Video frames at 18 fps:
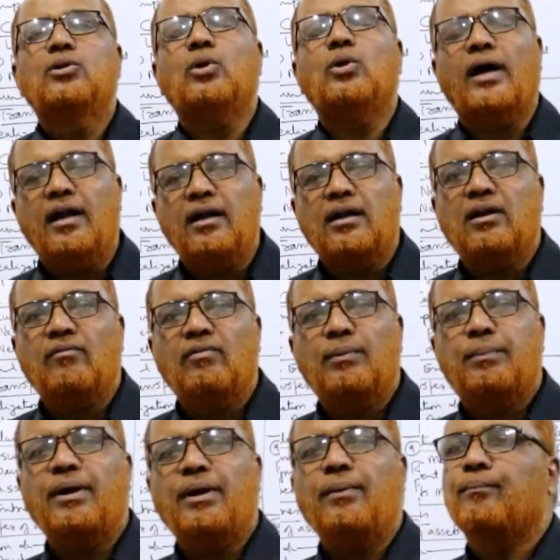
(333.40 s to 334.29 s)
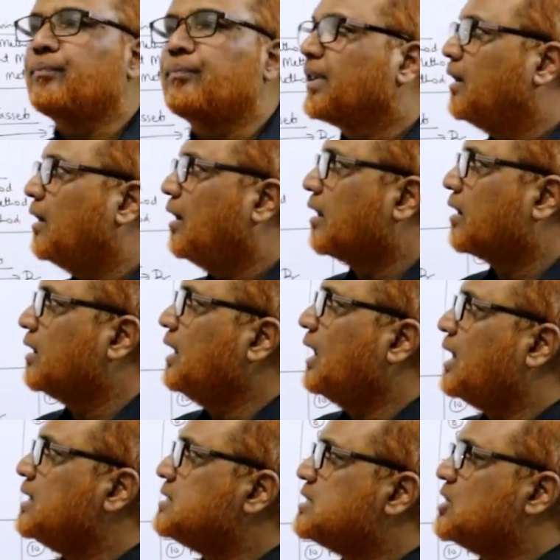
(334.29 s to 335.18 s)
The entry will be
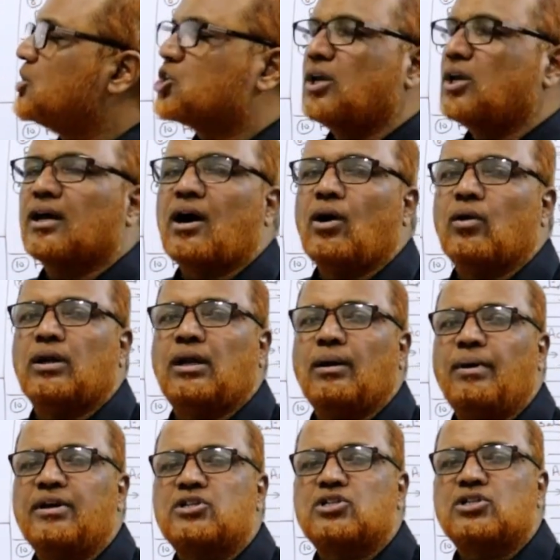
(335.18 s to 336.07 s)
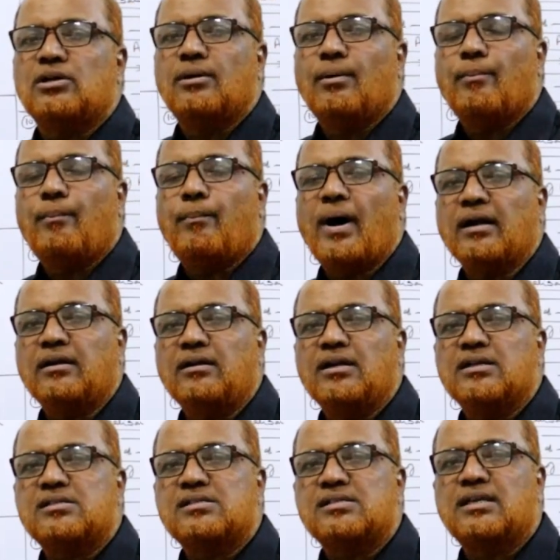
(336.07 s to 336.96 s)
realization account debit
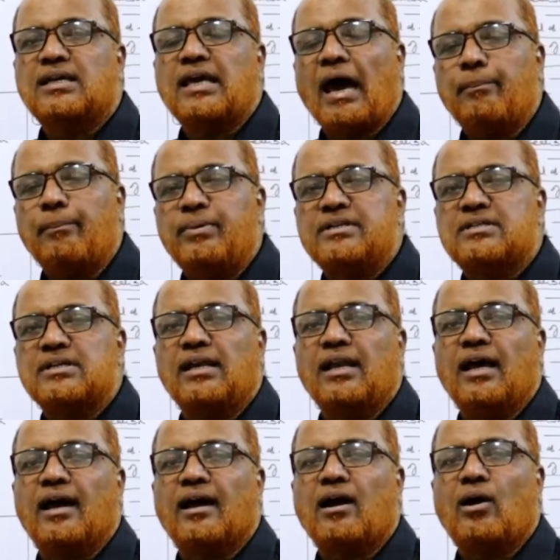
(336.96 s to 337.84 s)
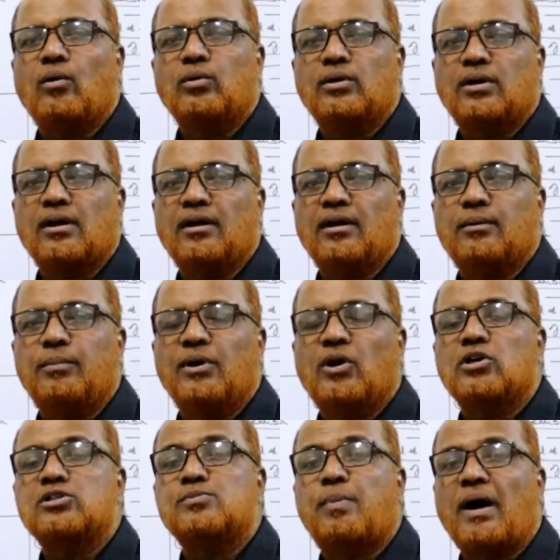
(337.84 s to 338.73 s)
partner's capital account credit
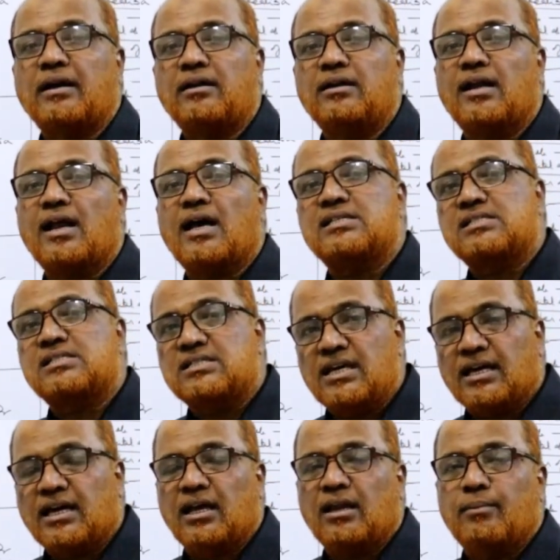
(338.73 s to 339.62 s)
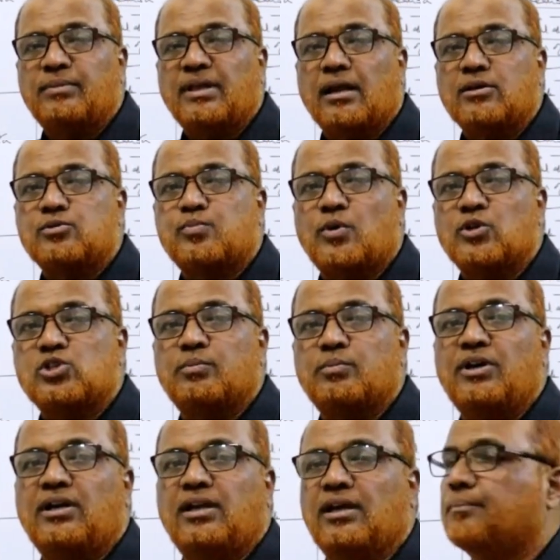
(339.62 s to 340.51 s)
because partner has taken up the
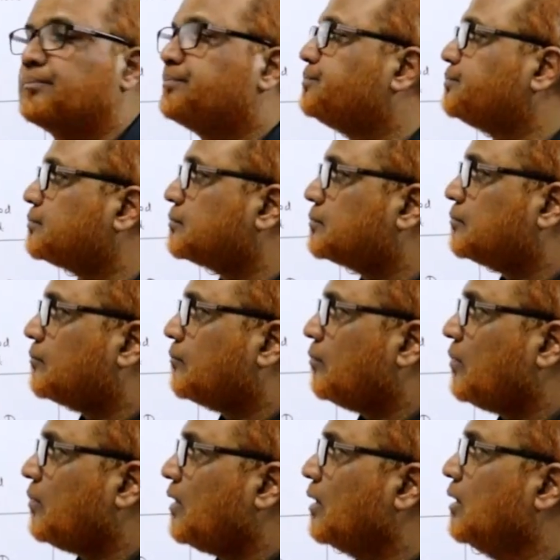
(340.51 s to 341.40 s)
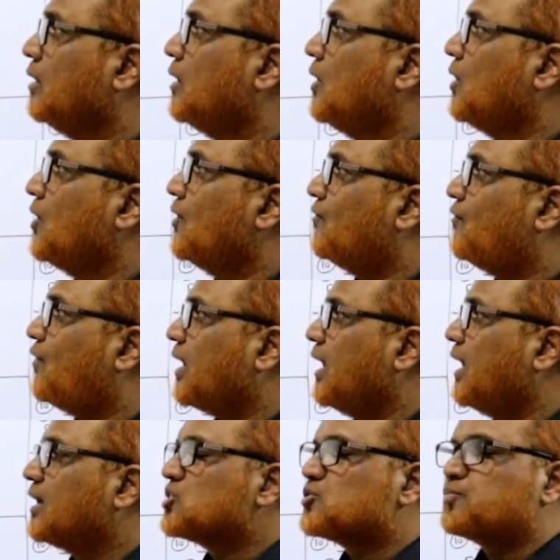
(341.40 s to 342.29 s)
responsibility
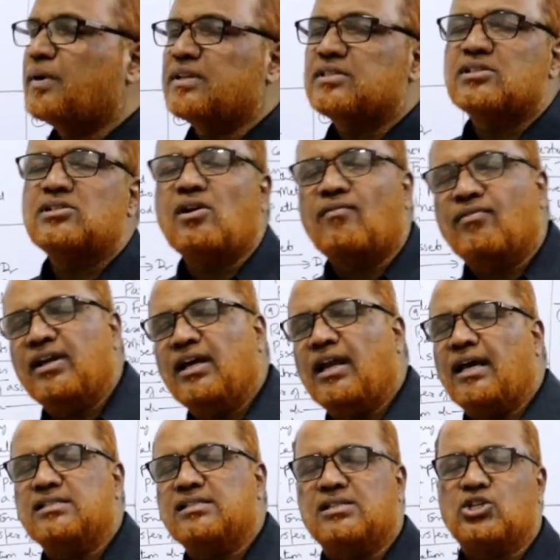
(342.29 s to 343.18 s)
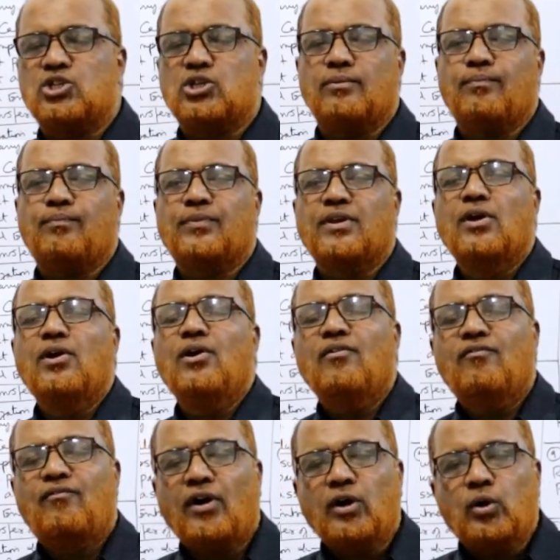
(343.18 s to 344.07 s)
for expenses of realization.
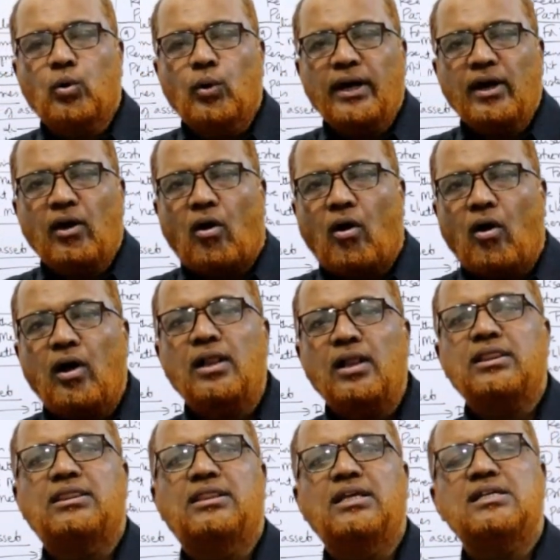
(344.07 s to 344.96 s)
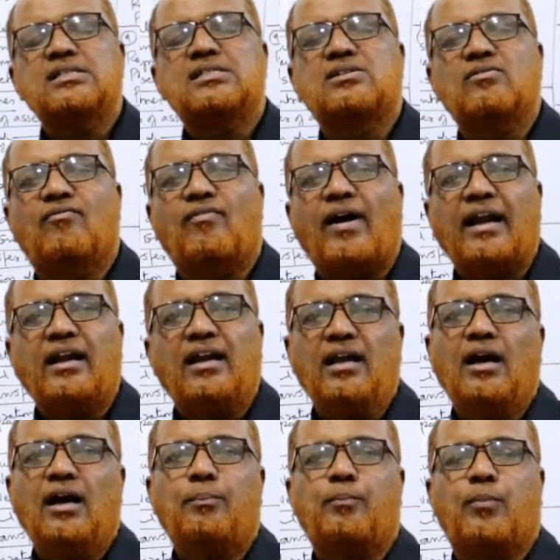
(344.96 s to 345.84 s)
For doing all this
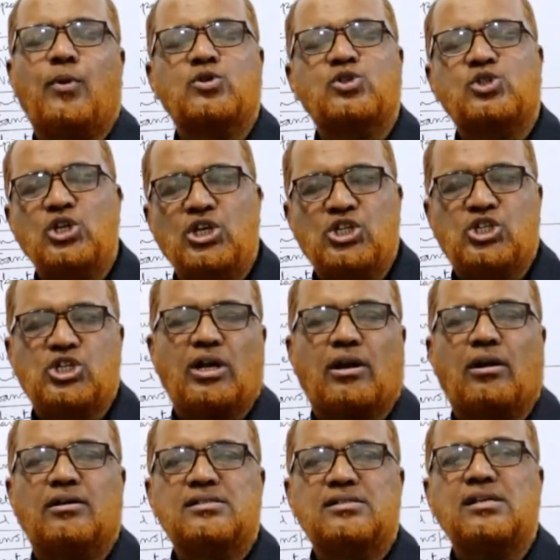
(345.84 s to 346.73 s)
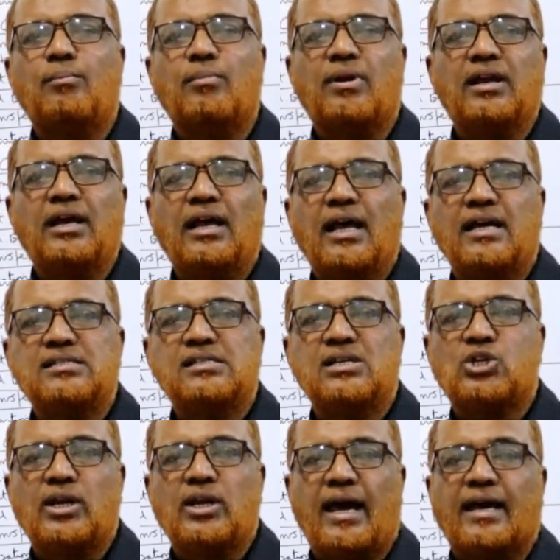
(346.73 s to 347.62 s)
winding up procedure, some
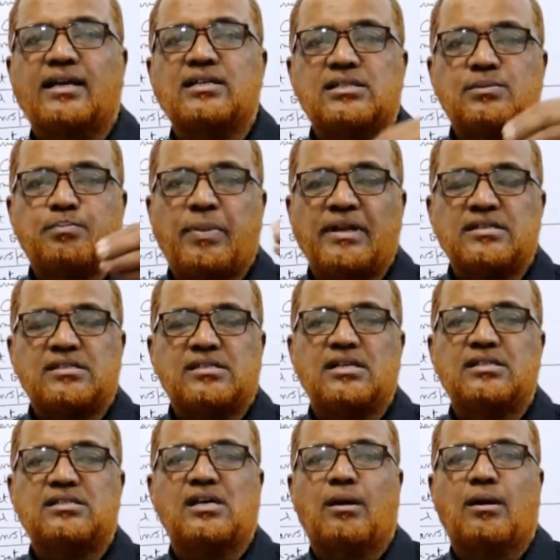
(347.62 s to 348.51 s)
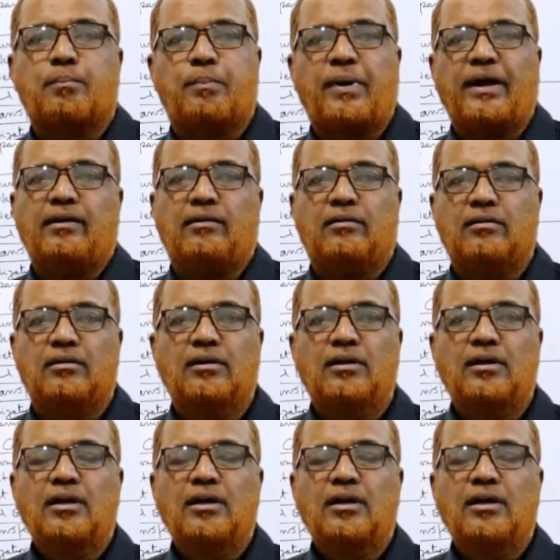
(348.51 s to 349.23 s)
realization expenses are paid.